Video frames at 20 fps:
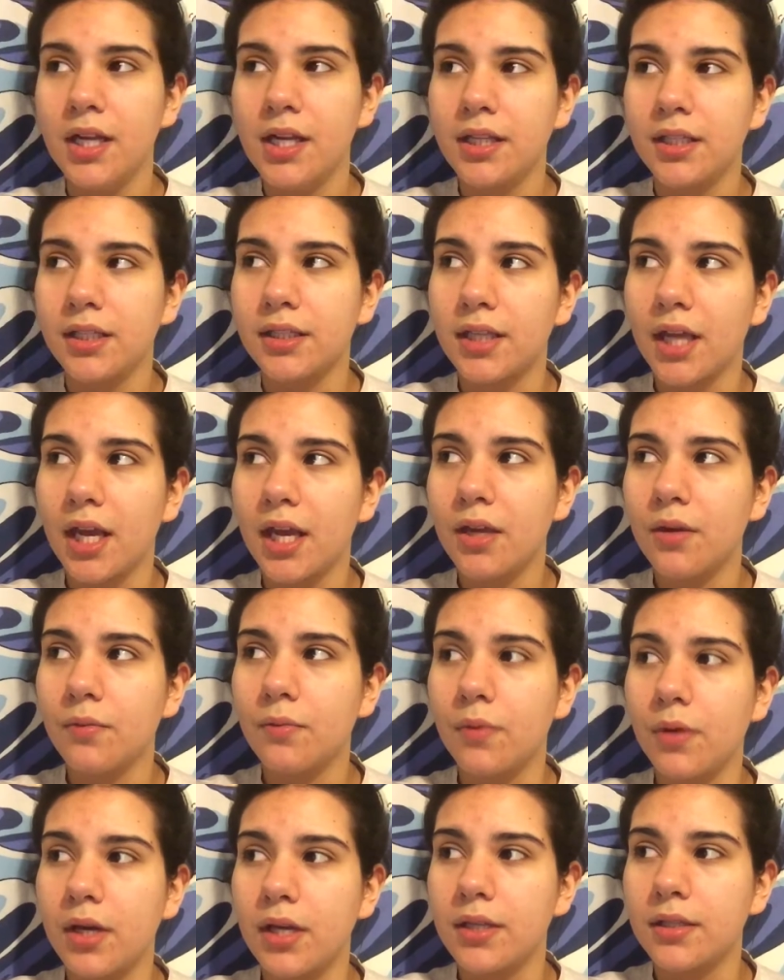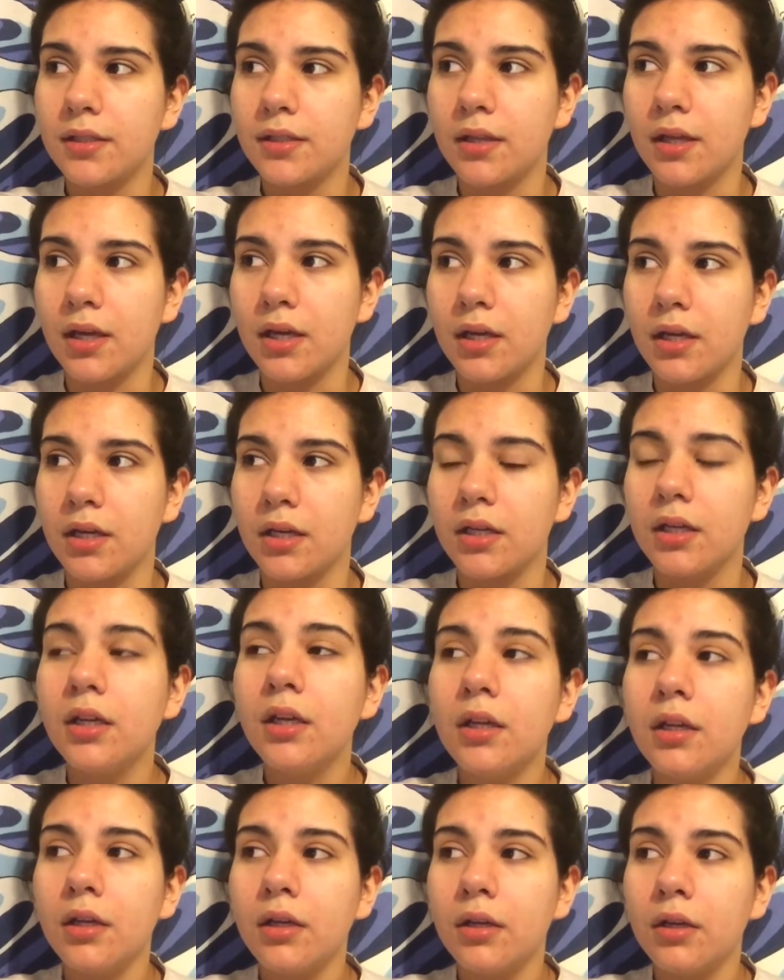today was the
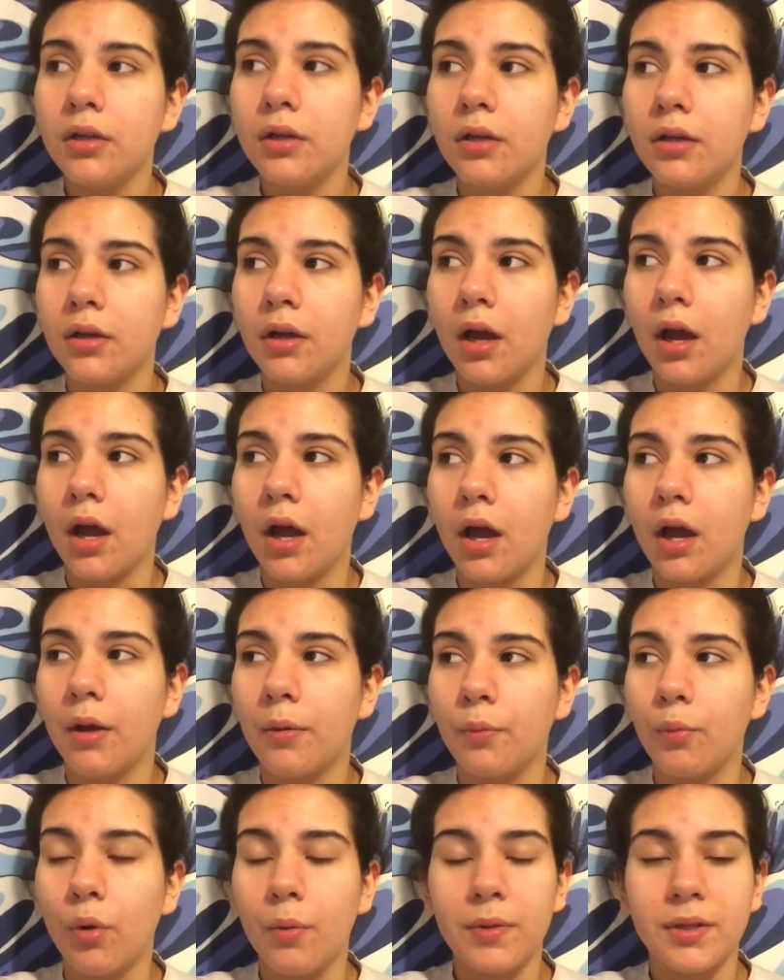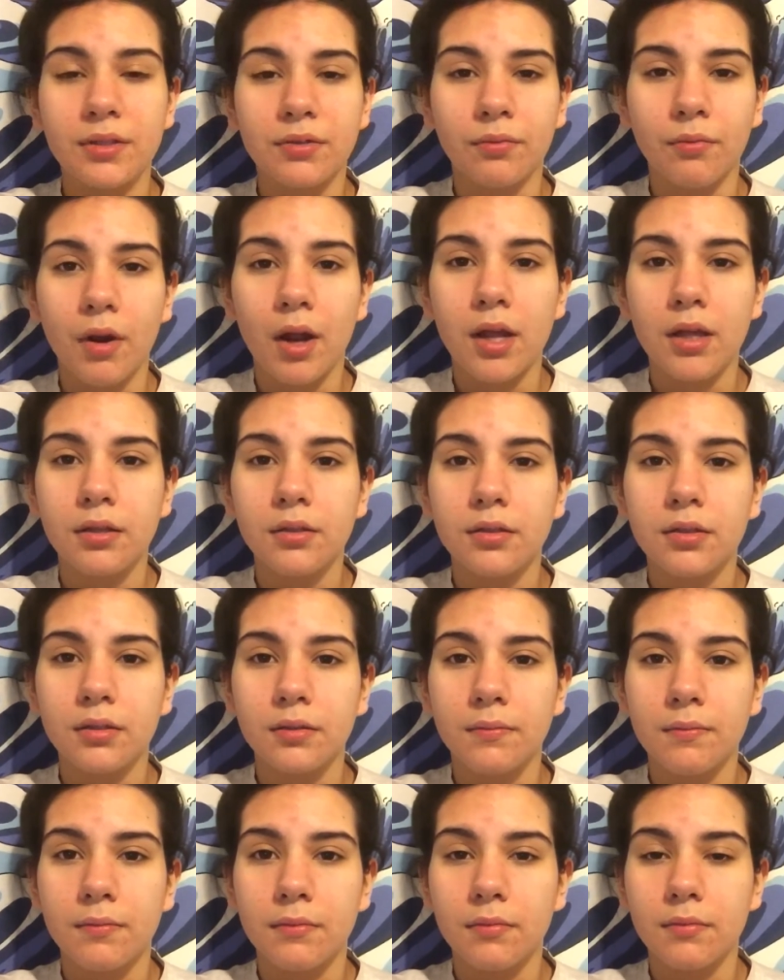women's right
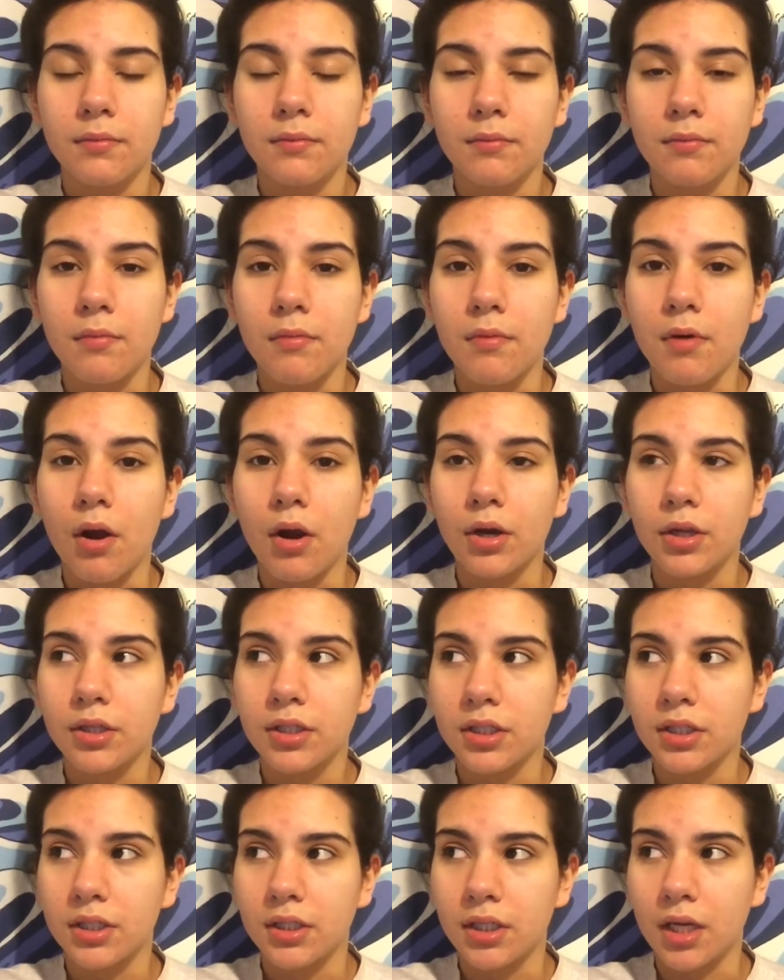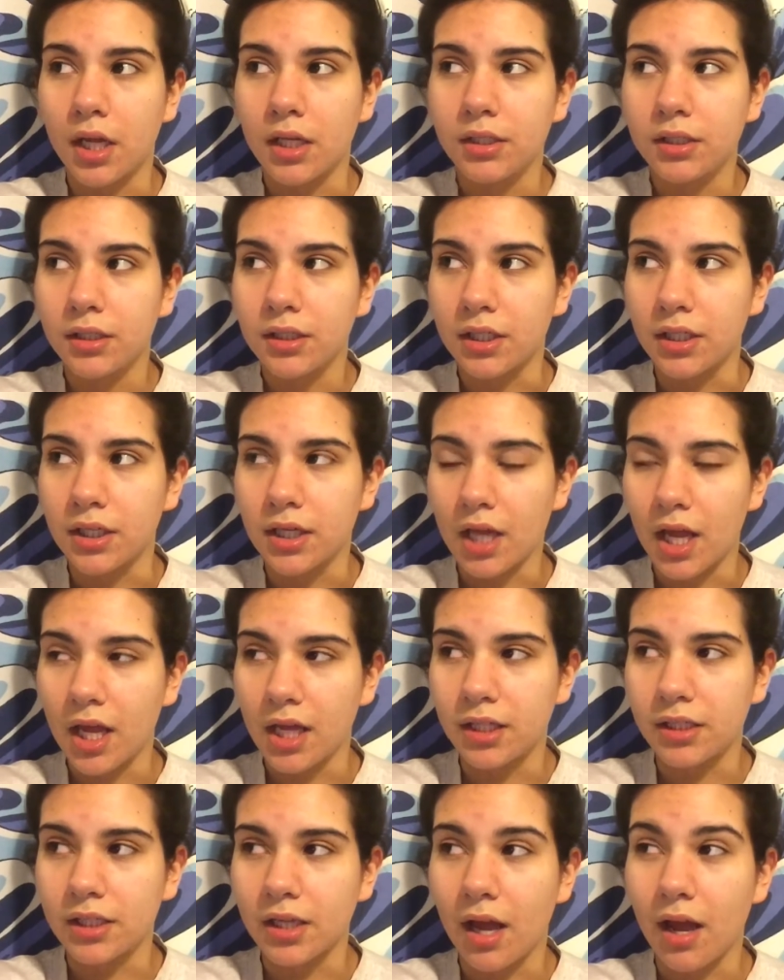march in London,
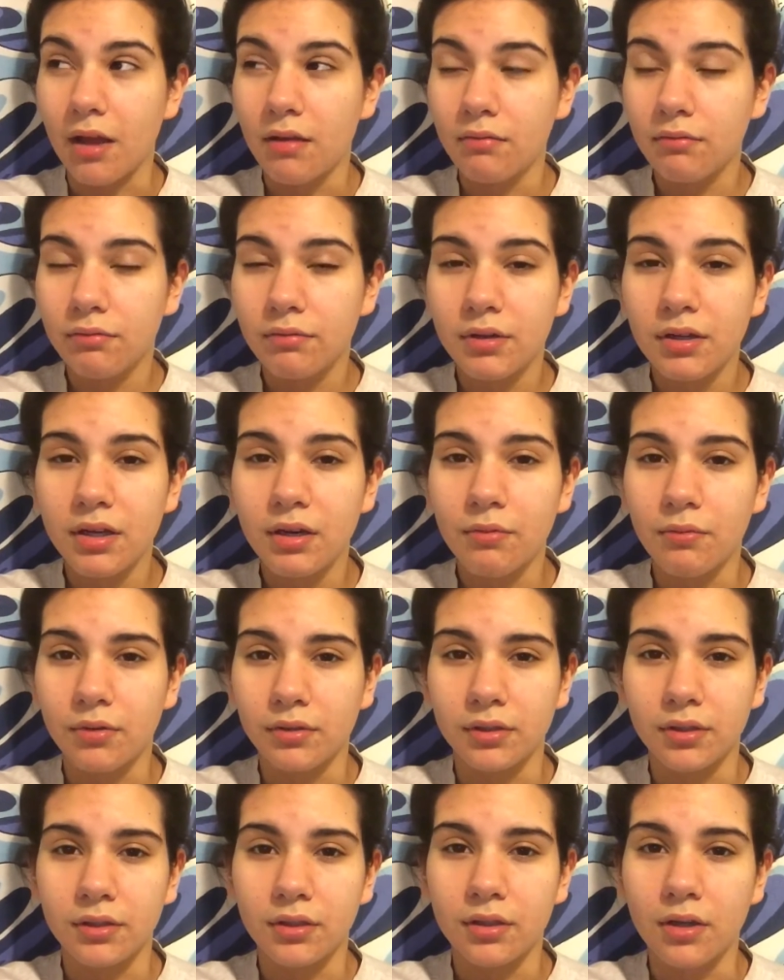and I really wanted to